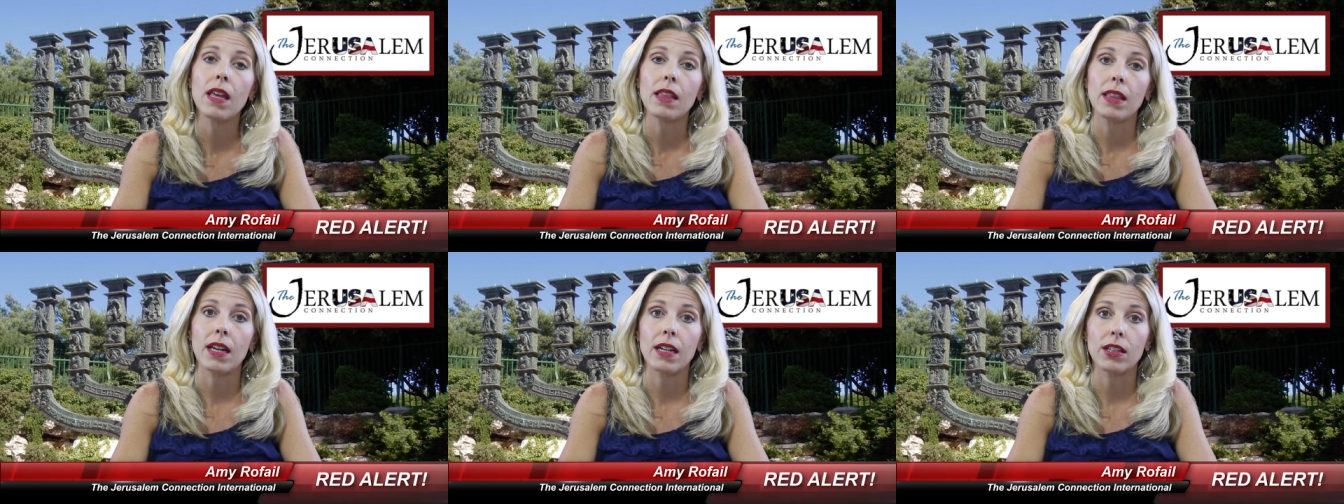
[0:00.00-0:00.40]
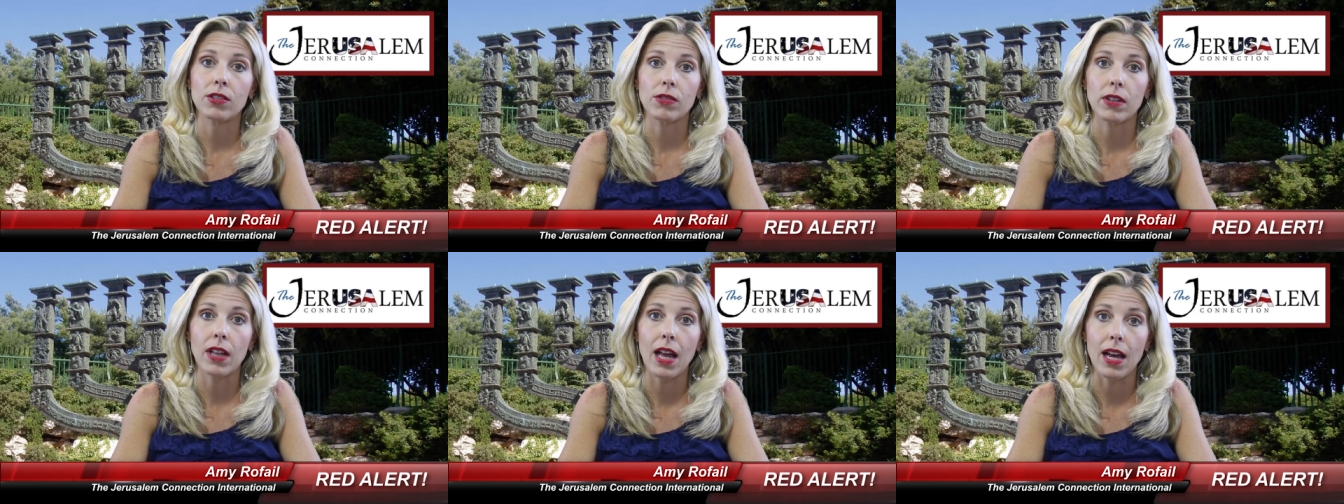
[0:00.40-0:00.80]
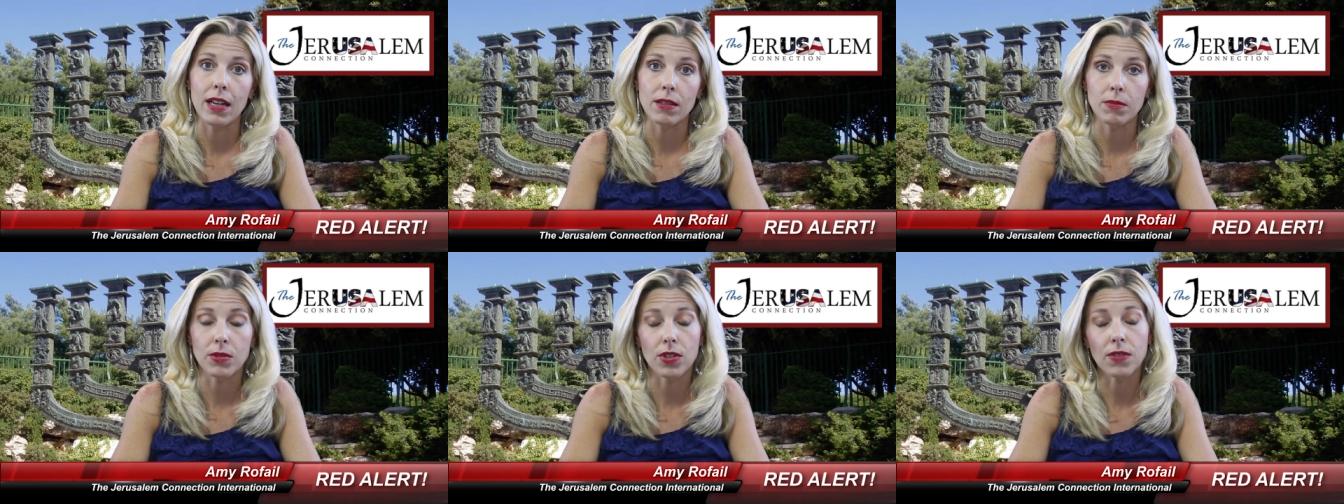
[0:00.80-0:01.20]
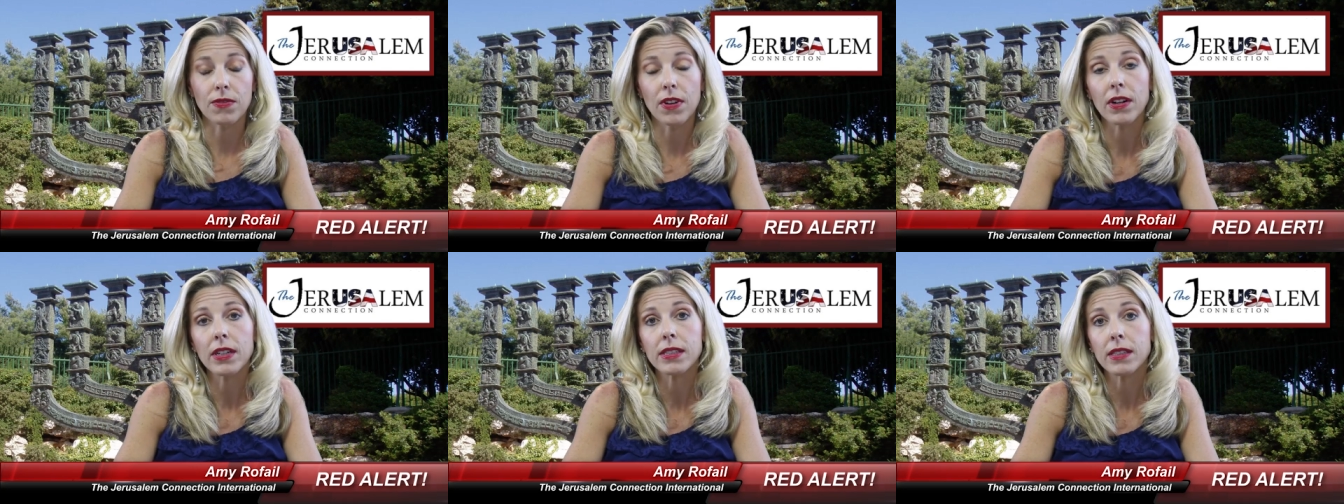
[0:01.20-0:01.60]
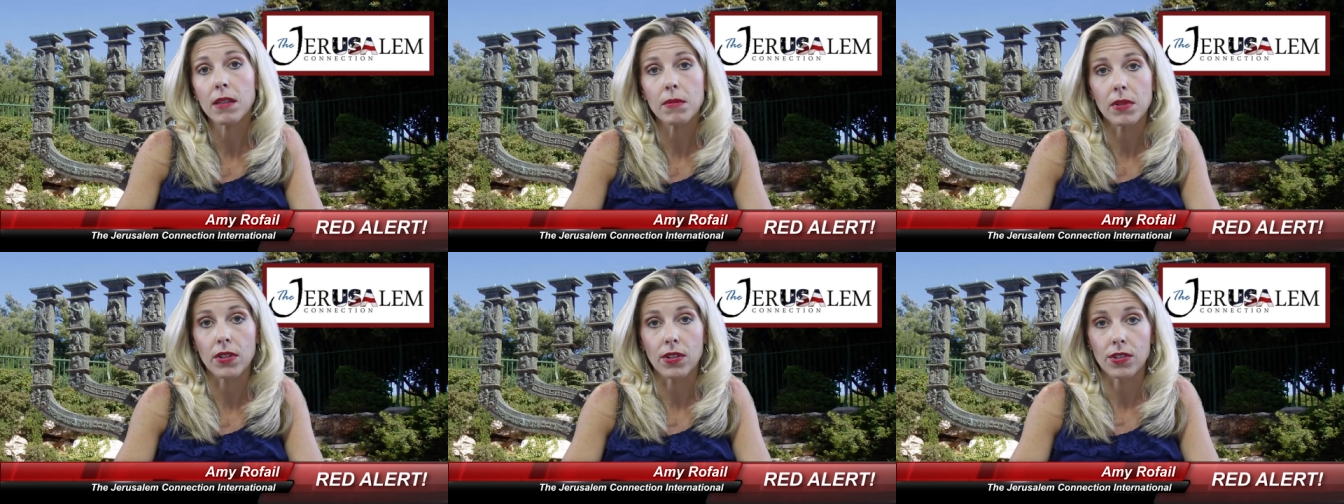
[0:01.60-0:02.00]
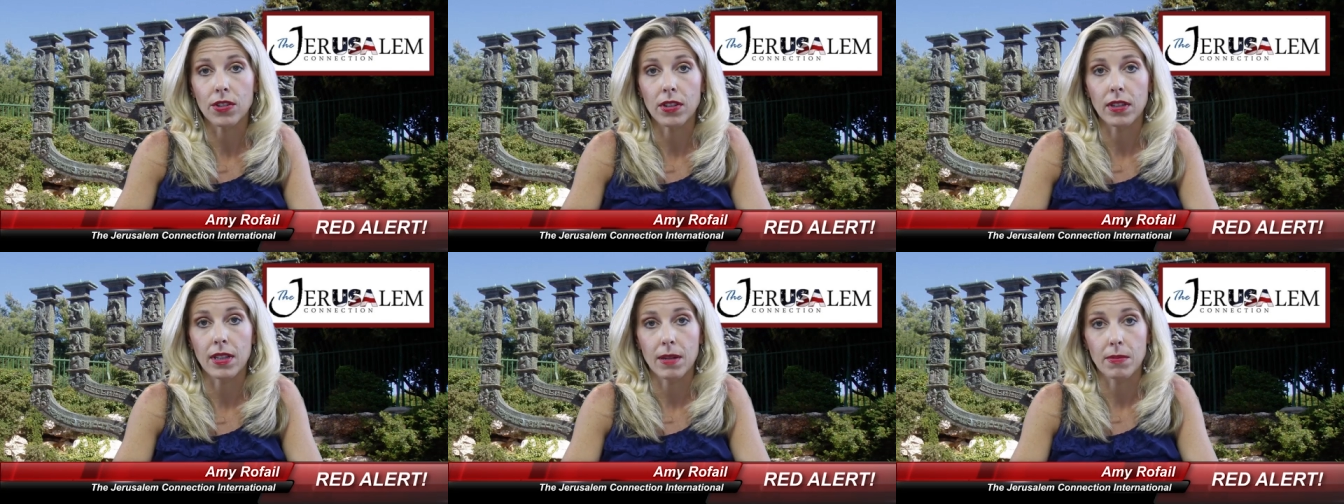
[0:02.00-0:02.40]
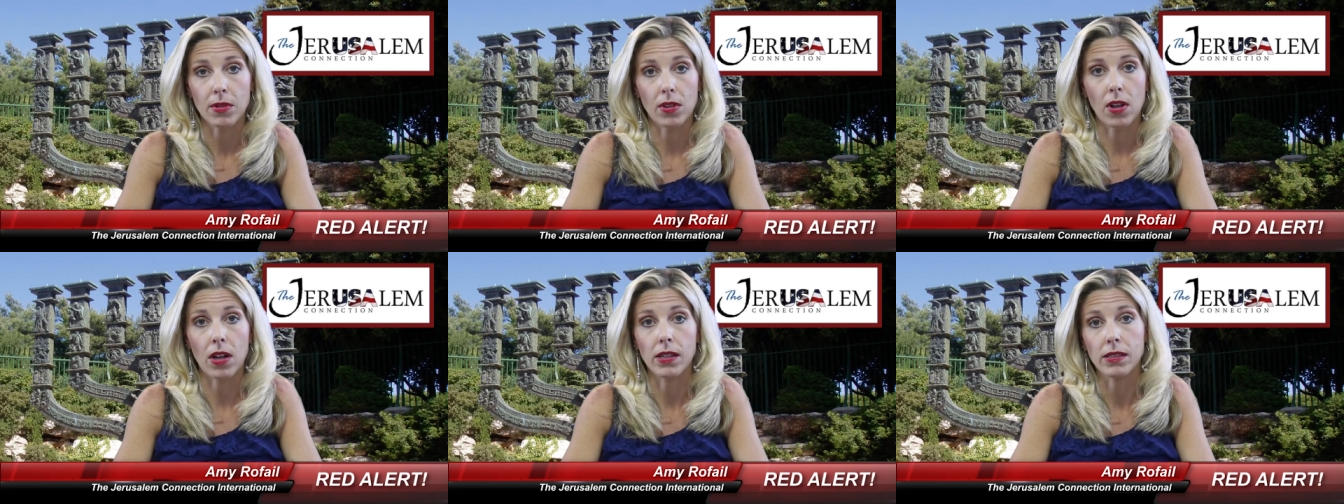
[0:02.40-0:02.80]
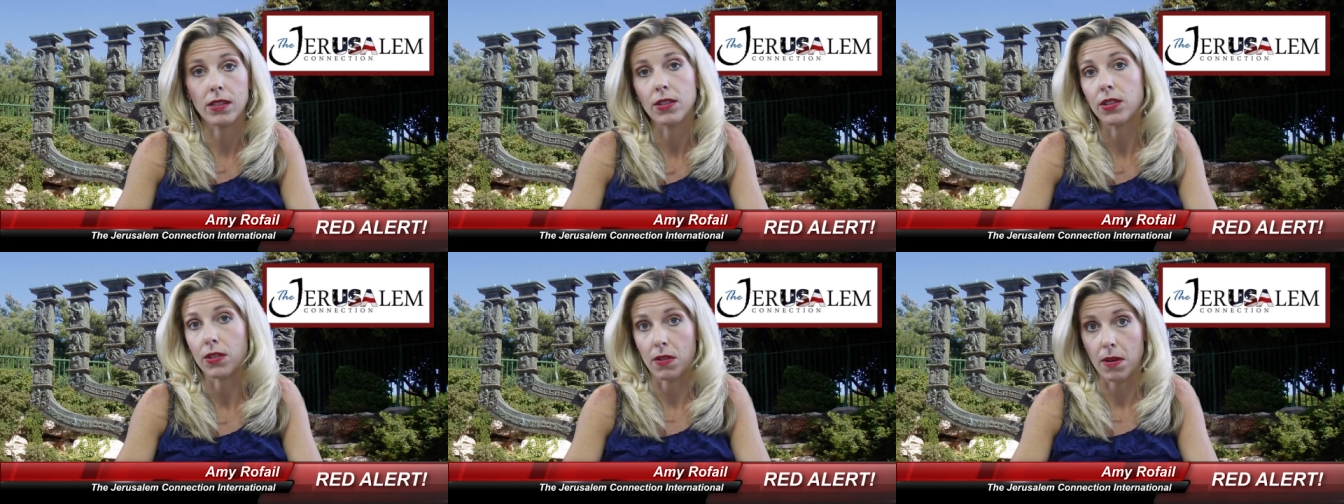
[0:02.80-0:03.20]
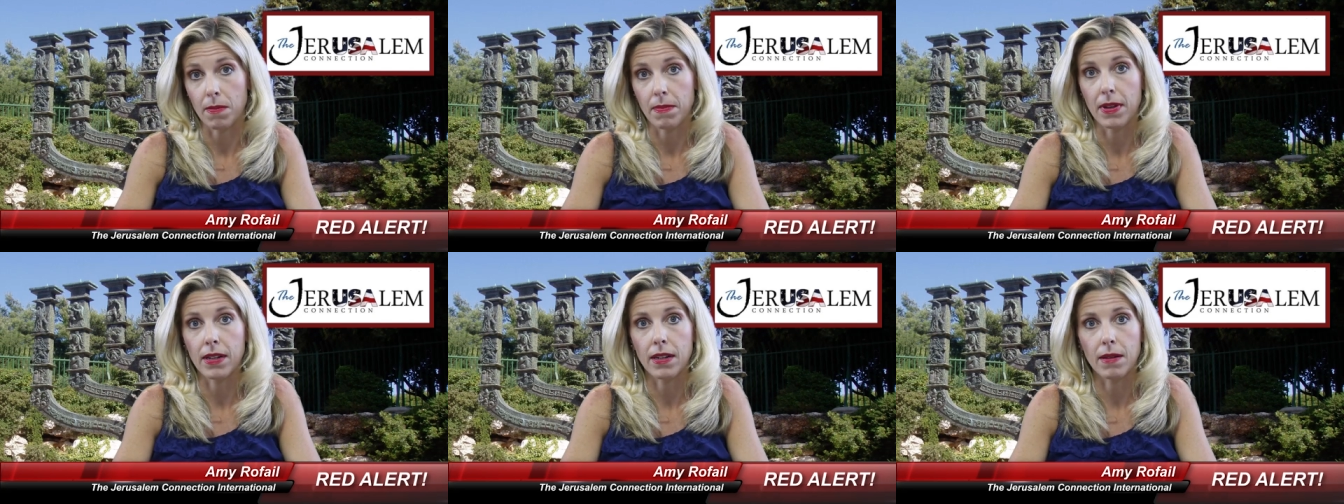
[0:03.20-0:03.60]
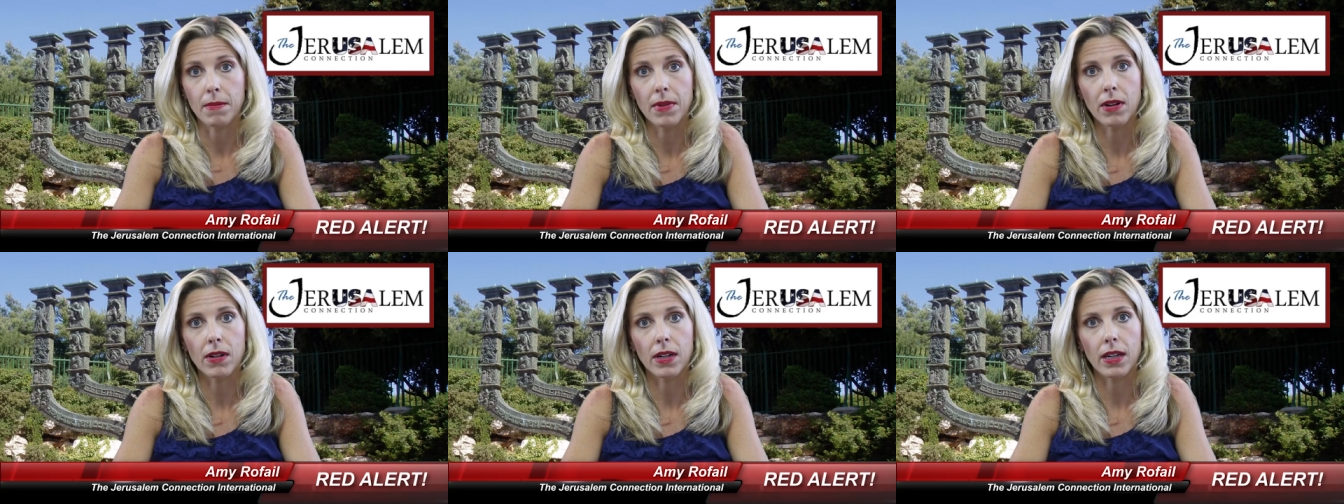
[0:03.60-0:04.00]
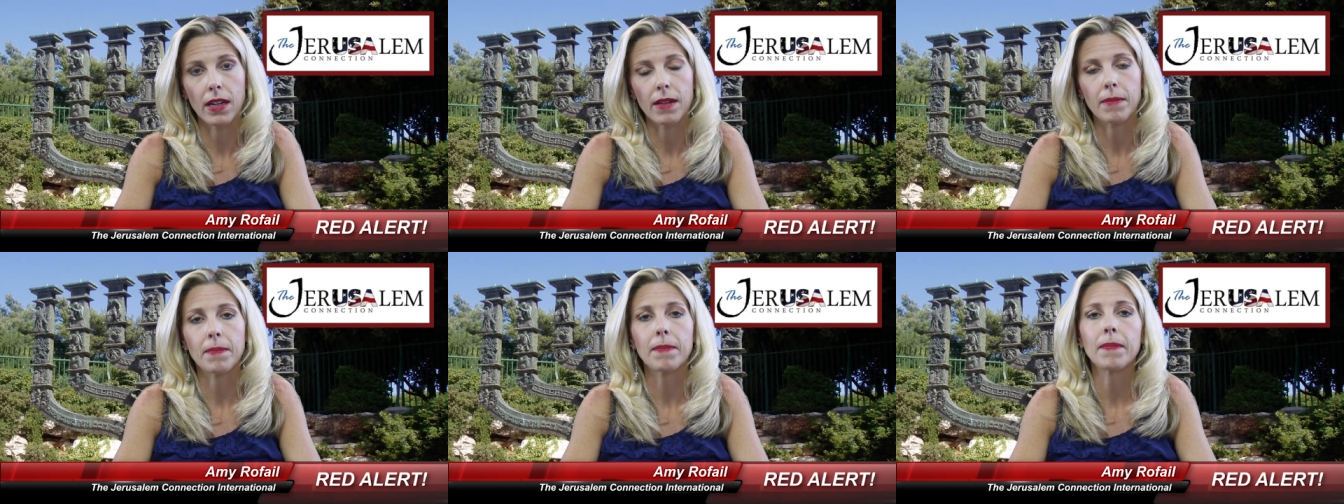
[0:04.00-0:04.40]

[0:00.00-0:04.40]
that Israel has, which are very similar to the labor laws in Europe and in America.